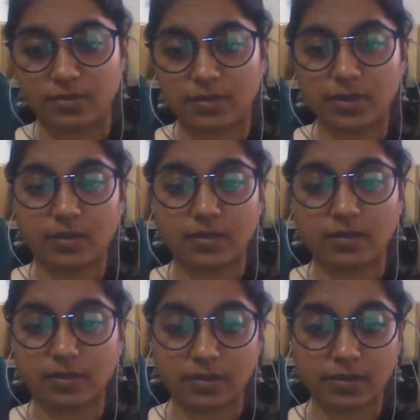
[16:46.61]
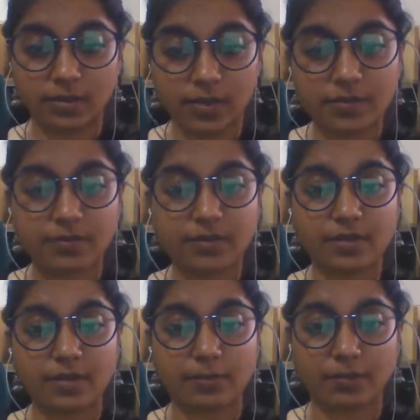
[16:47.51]
In Graves'
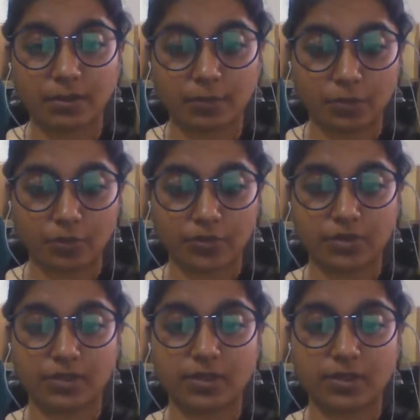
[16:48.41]
ophthalmology,